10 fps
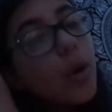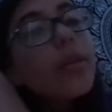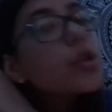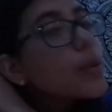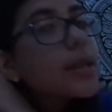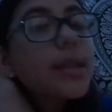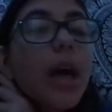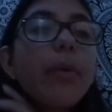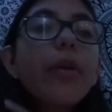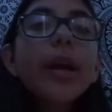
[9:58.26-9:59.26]
on the swing
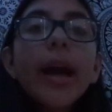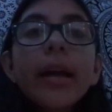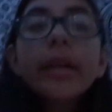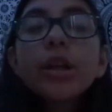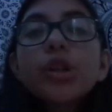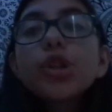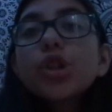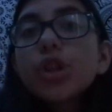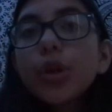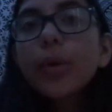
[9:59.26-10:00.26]
set with our candy and
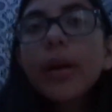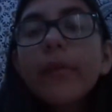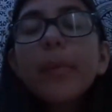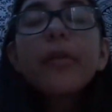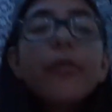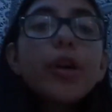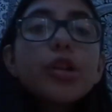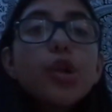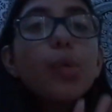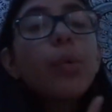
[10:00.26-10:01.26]
just chill, whatever. But
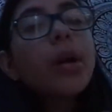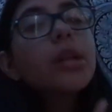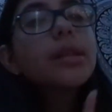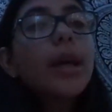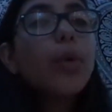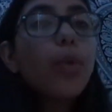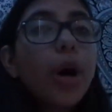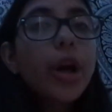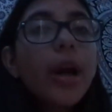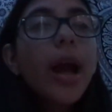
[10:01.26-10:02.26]
first, we wanted to get
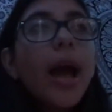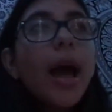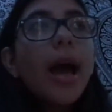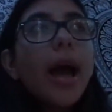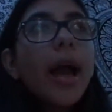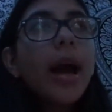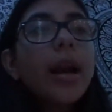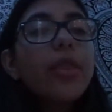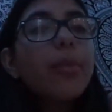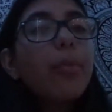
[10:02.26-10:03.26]
water. And the